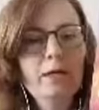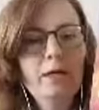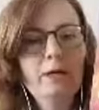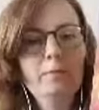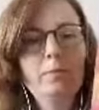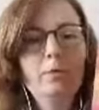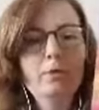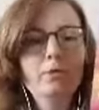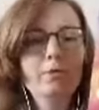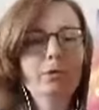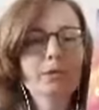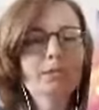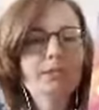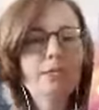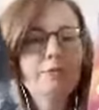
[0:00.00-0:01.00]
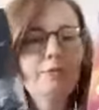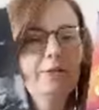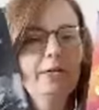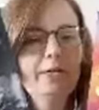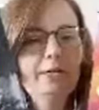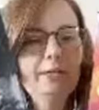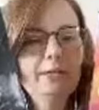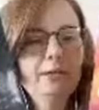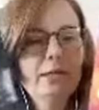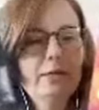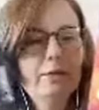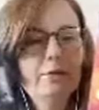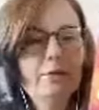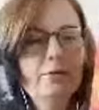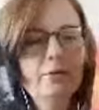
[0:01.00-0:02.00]
I'm more of a Stephen King kind
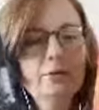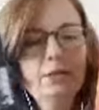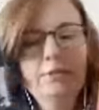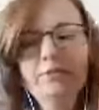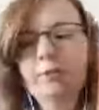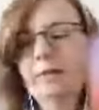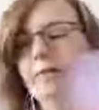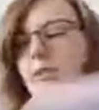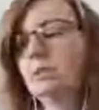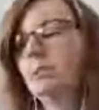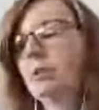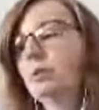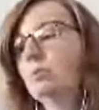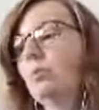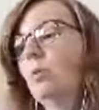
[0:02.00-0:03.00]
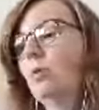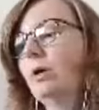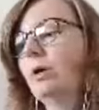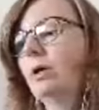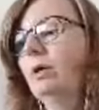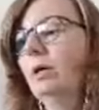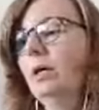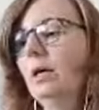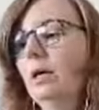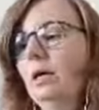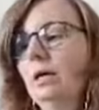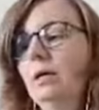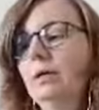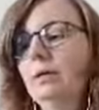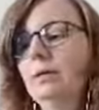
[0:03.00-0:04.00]
of girl. Stephen King is much more,
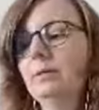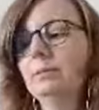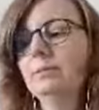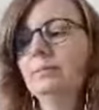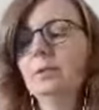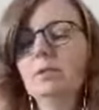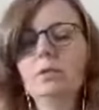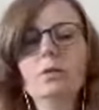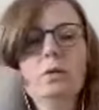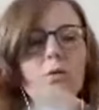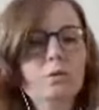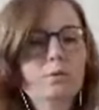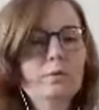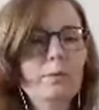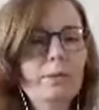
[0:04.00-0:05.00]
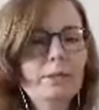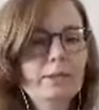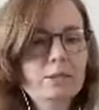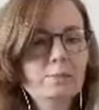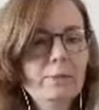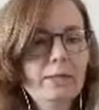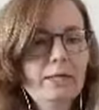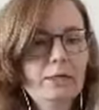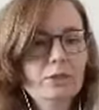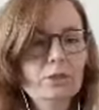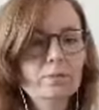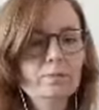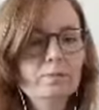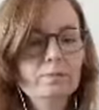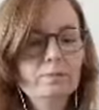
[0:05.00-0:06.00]
um, so read this page.